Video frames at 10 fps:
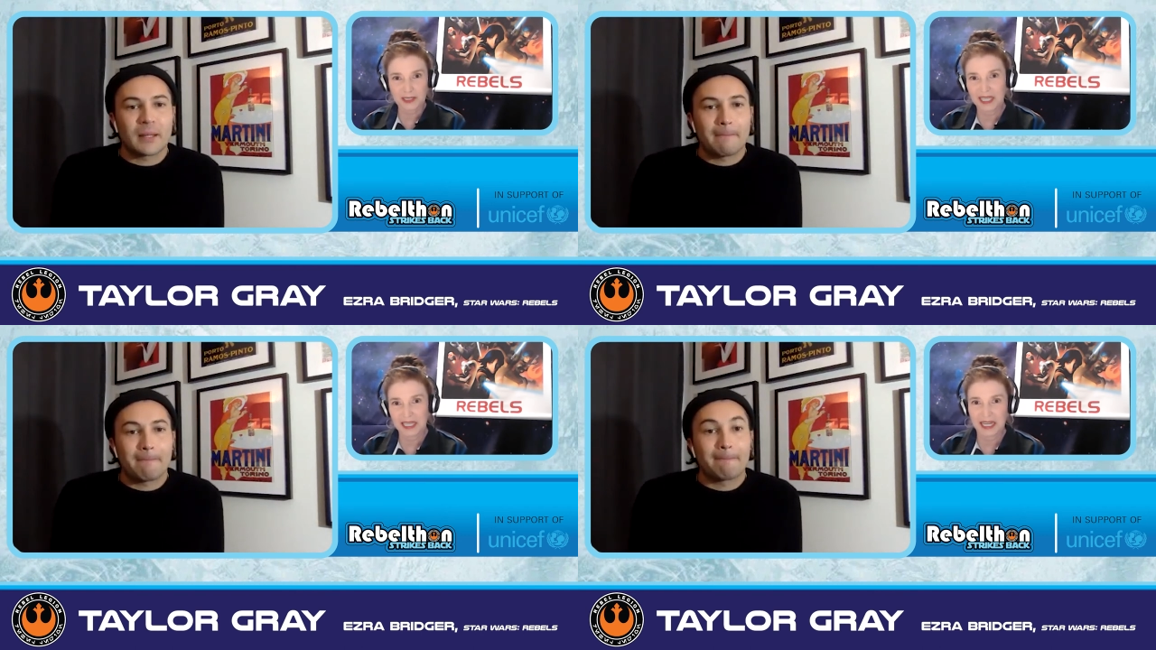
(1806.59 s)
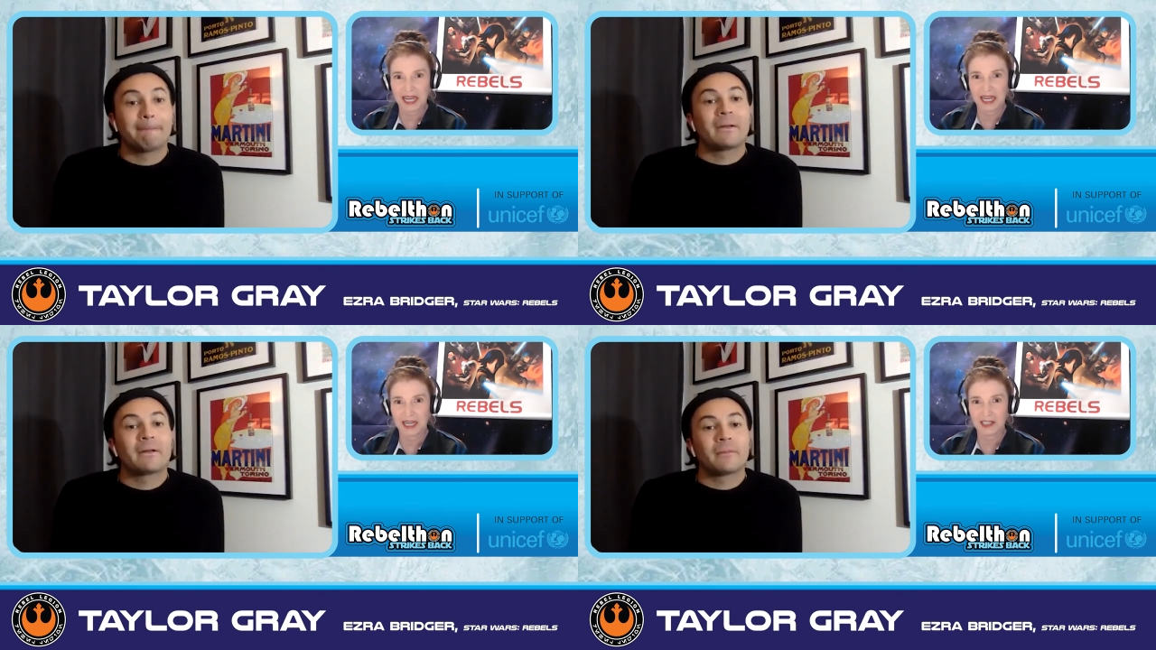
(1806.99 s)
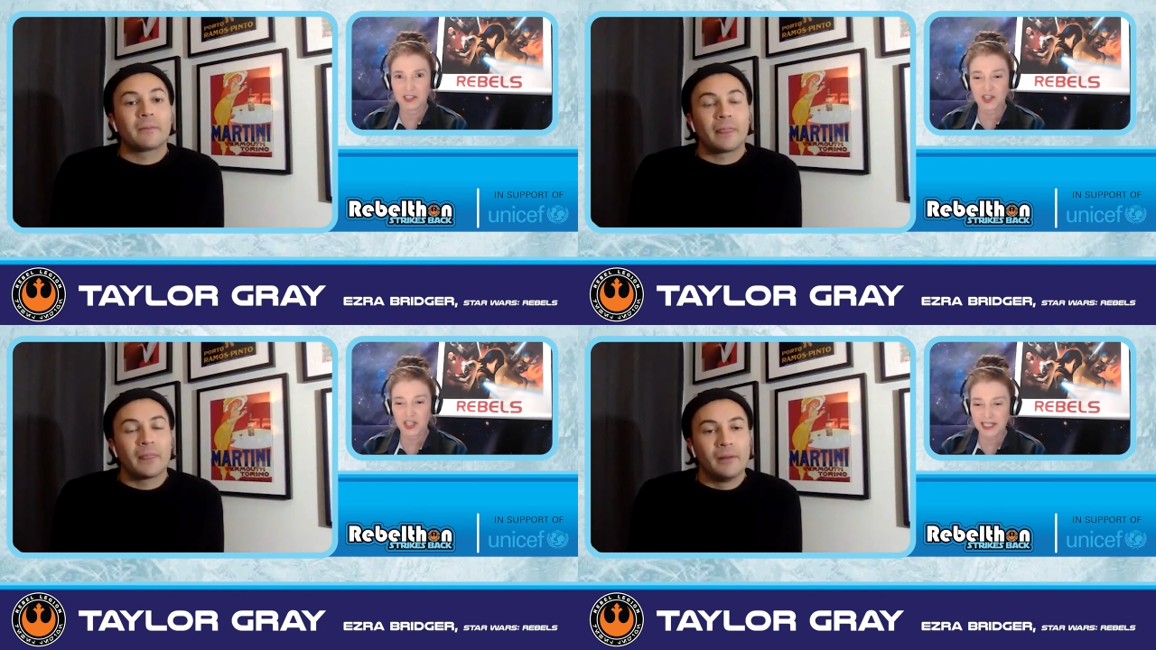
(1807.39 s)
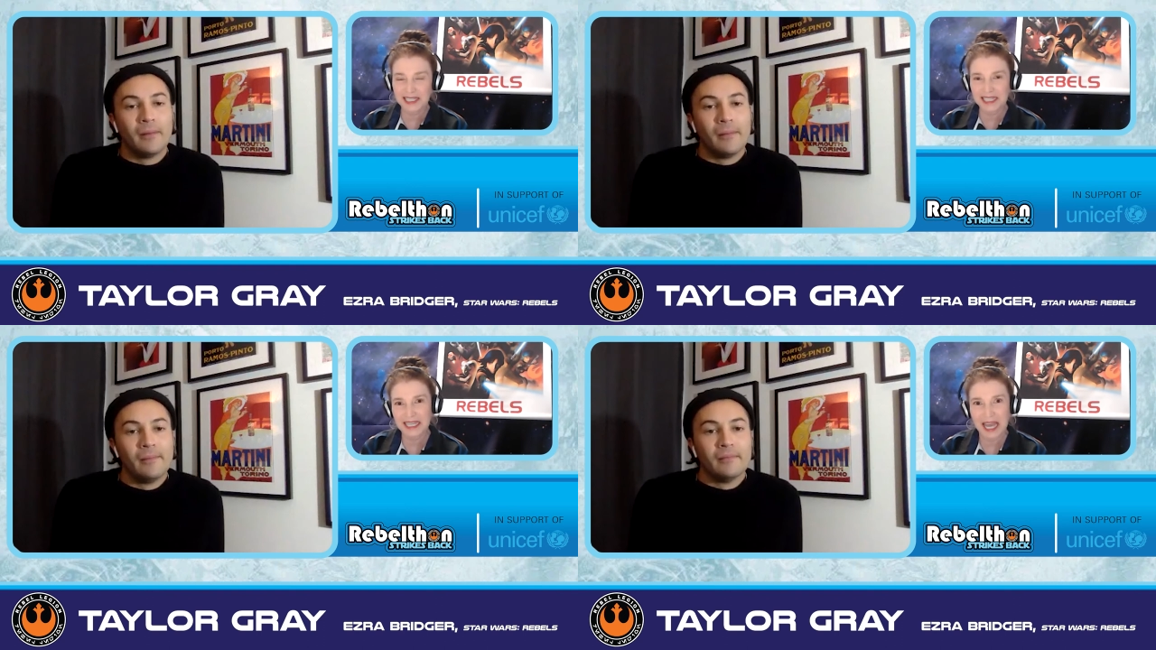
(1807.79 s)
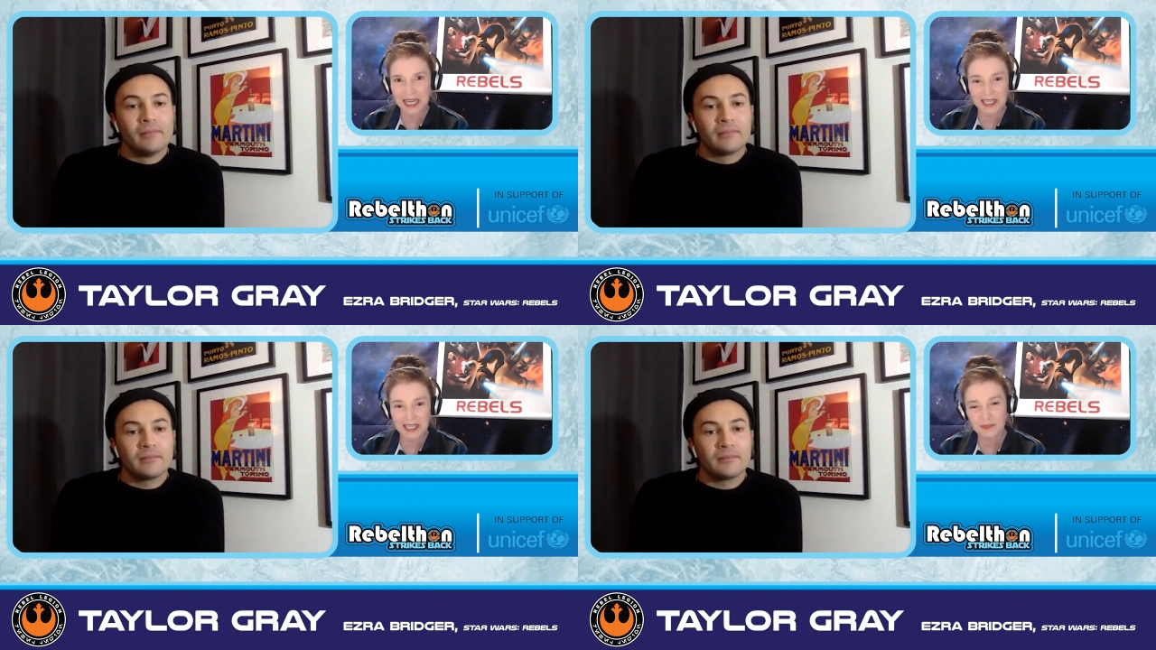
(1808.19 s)
Speaker 1: in a cheesy
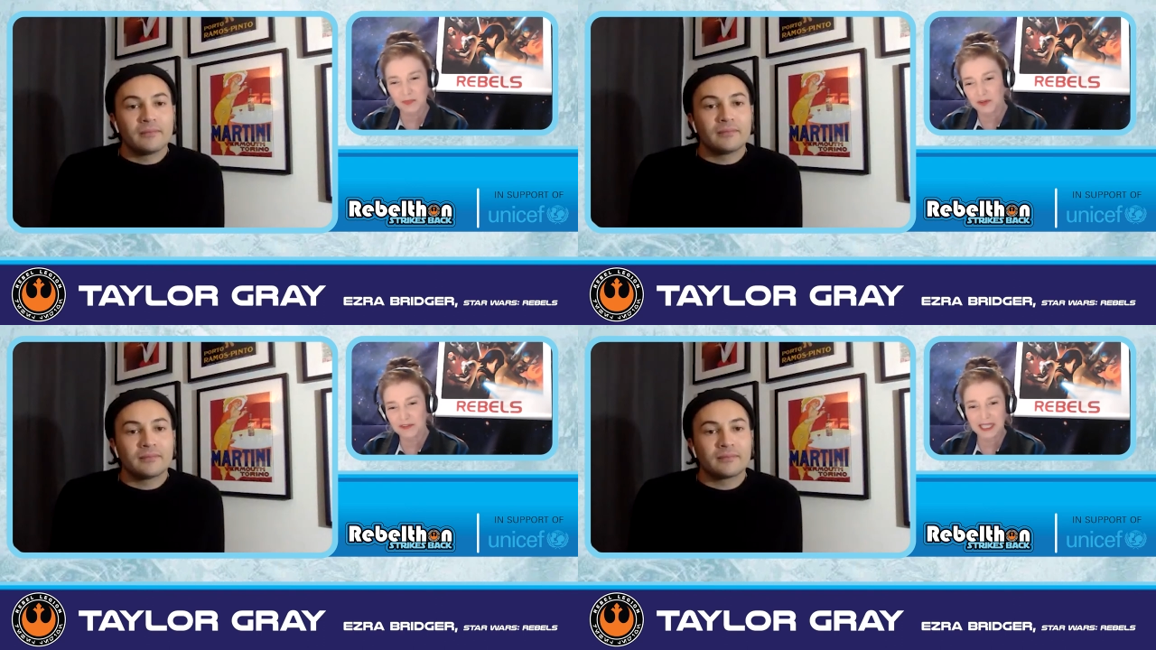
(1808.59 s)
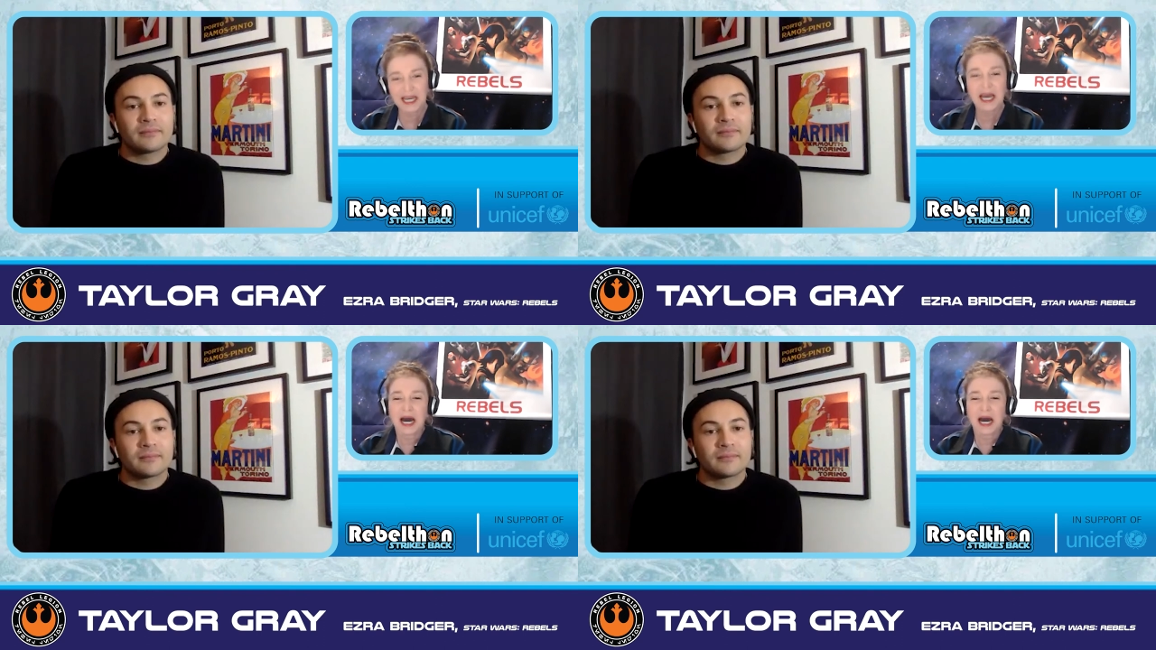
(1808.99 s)
80s movie